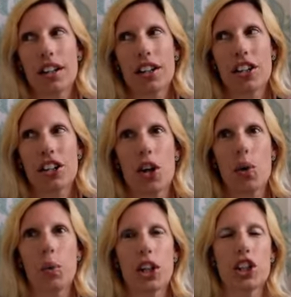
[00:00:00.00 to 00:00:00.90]
you
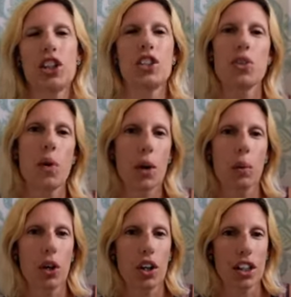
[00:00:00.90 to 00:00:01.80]
know, we could do our
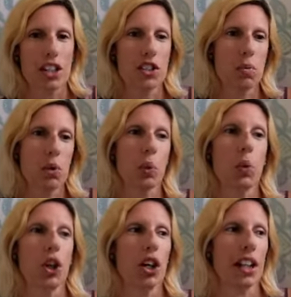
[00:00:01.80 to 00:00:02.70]
work and do more
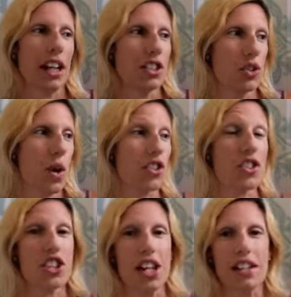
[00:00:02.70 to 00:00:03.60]
work and do other
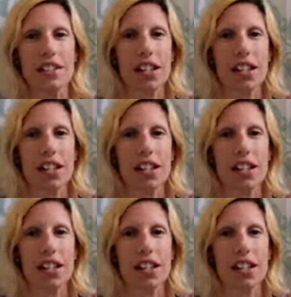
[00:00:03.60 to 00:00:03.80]
things,